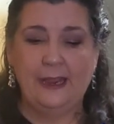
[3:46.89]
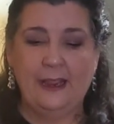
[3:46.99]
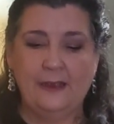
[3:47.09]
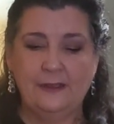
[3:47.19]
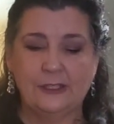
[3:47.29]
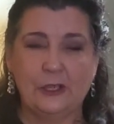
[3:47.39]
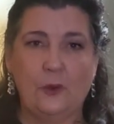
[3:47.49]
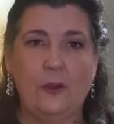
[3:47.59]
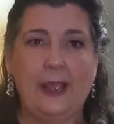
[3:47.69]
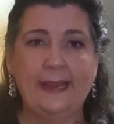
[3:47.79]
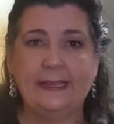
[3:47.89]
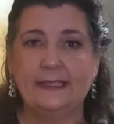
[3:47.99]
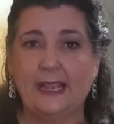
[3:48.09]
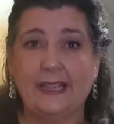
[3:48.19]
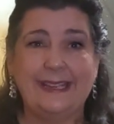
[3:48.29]
and so I
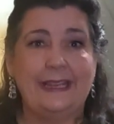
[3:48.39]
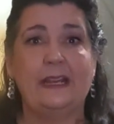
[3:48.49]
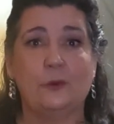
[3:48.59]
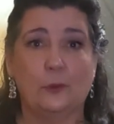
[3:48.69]
can tuck it in